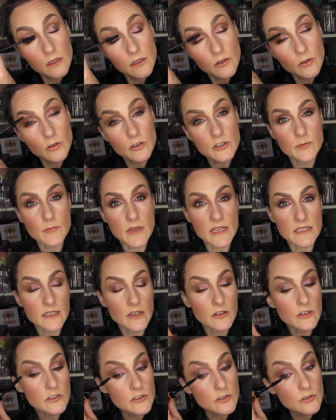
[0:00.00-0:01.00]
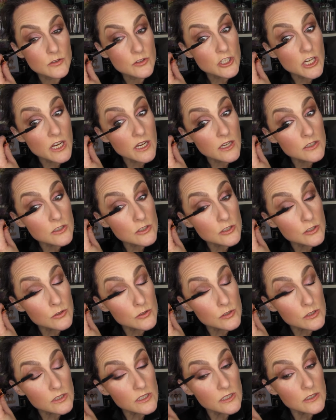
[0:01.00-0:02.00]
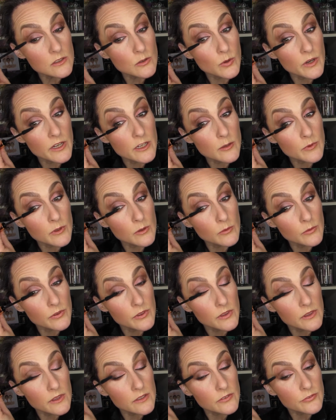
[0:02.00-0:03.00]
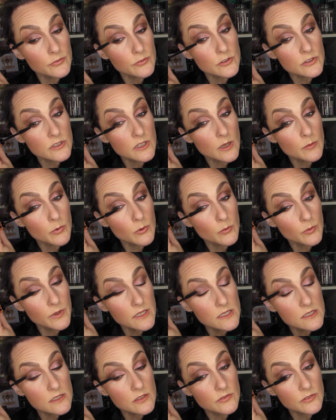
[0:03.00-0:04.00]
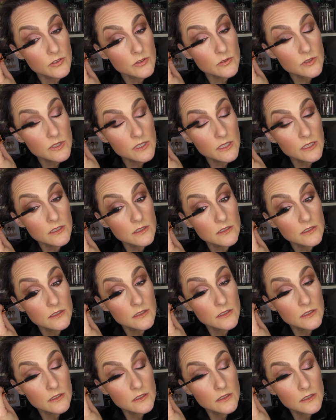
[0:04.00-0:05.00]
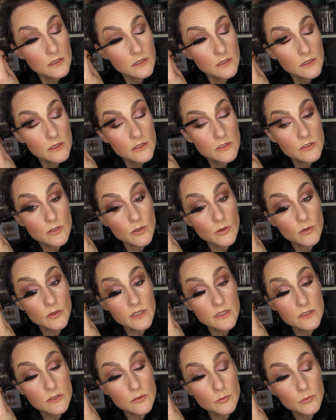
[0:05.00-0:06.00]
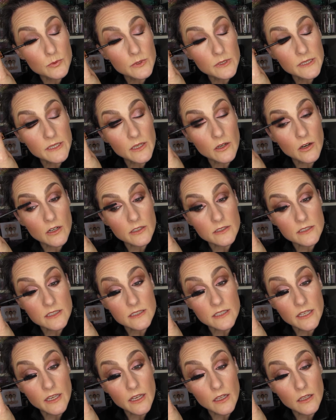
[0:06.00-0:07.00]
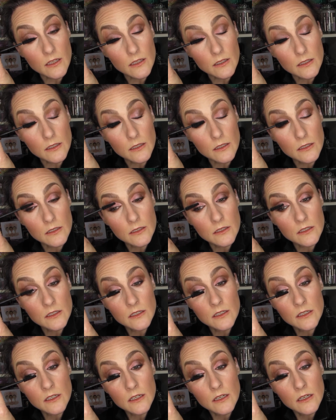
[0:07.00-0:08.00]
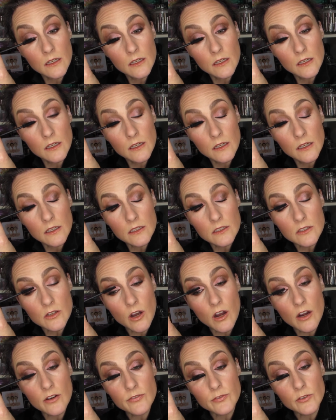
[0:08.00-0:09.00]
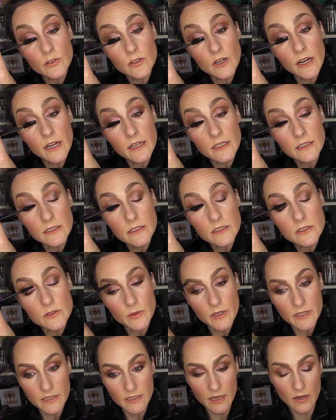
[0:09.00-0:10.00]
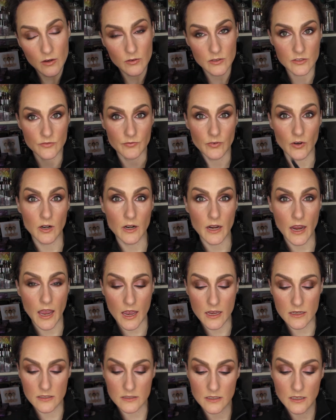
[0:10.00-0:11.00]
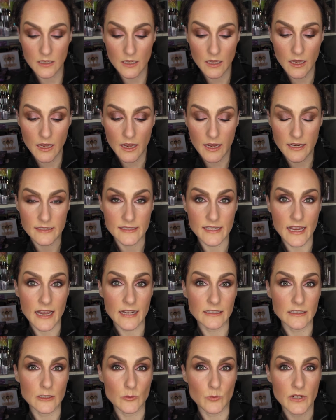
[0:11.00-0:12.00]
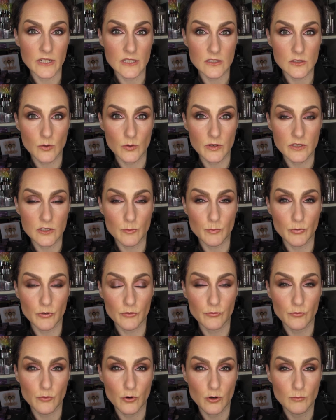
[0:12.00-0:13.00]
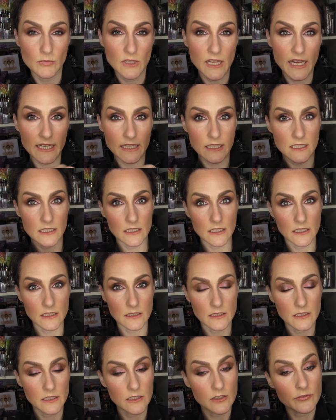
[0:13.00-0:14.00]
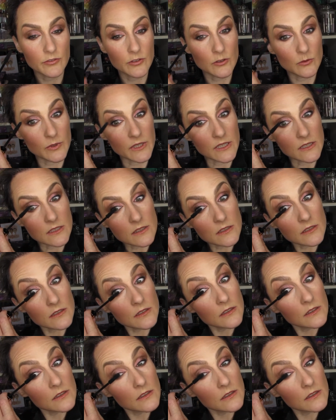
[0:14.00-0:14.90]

Of course, mascaras do change usually quite a bit within the first couple weeks of using it. So it's really hard to tell, to offer ideas right now as far as exactly what it's going to perform like in a few weeks.